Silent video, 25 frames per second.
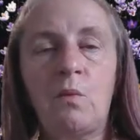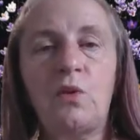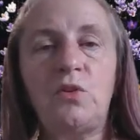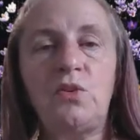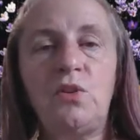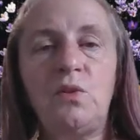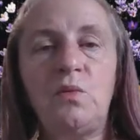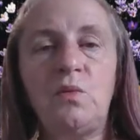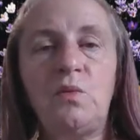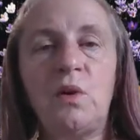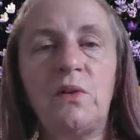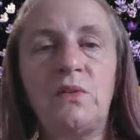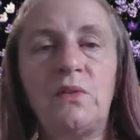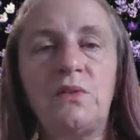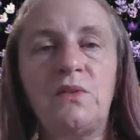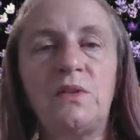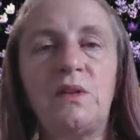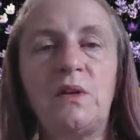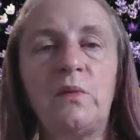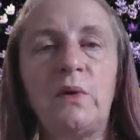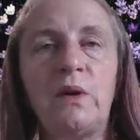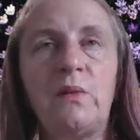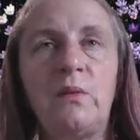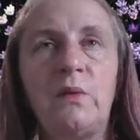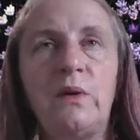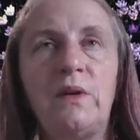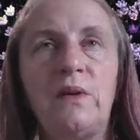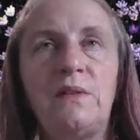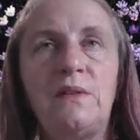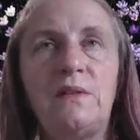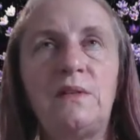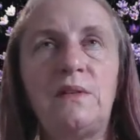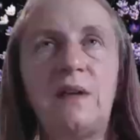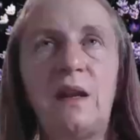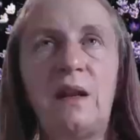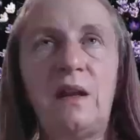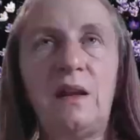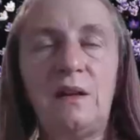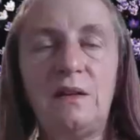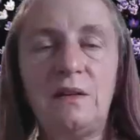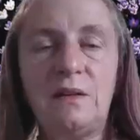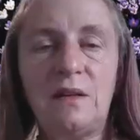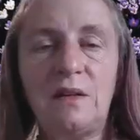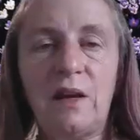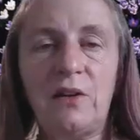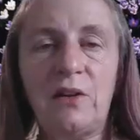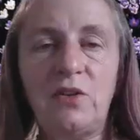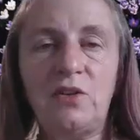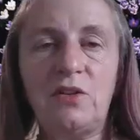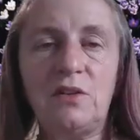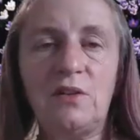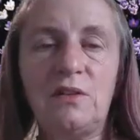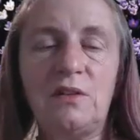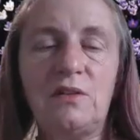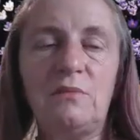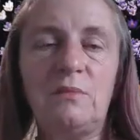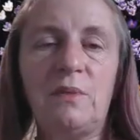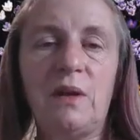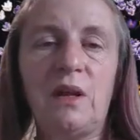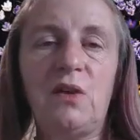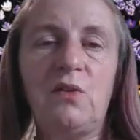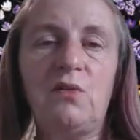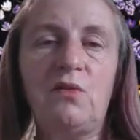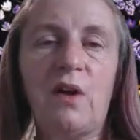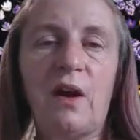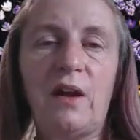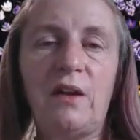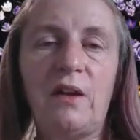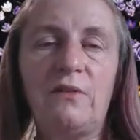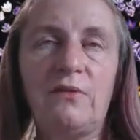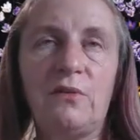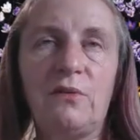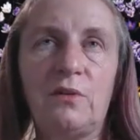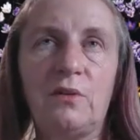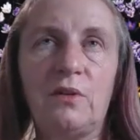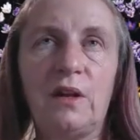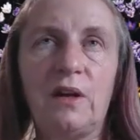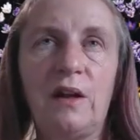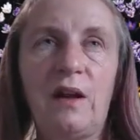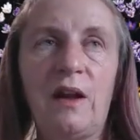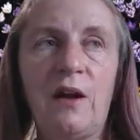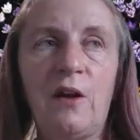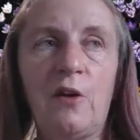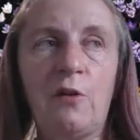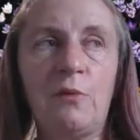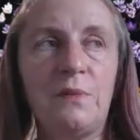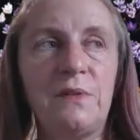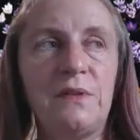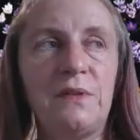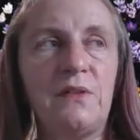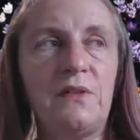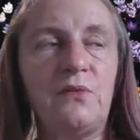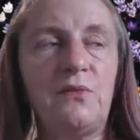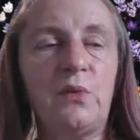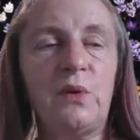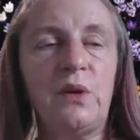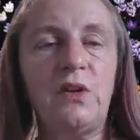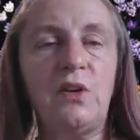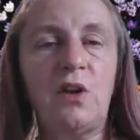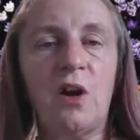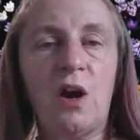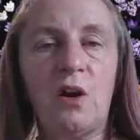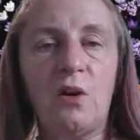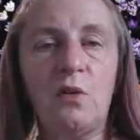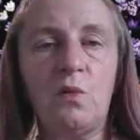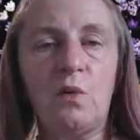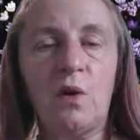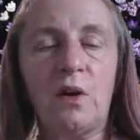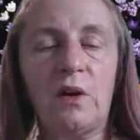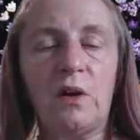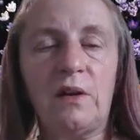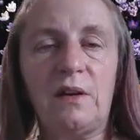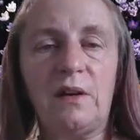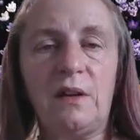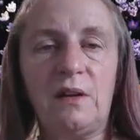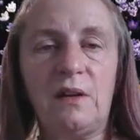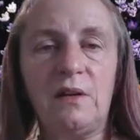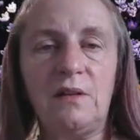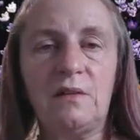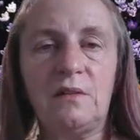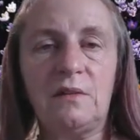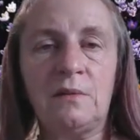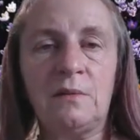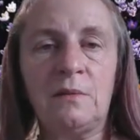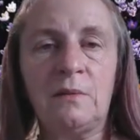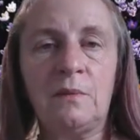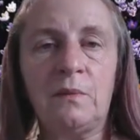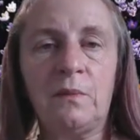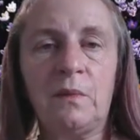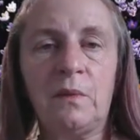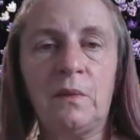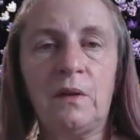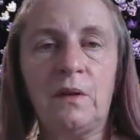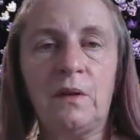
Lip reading: what you want. So when we're setting intentions and being grateful, it helps if we know what it is.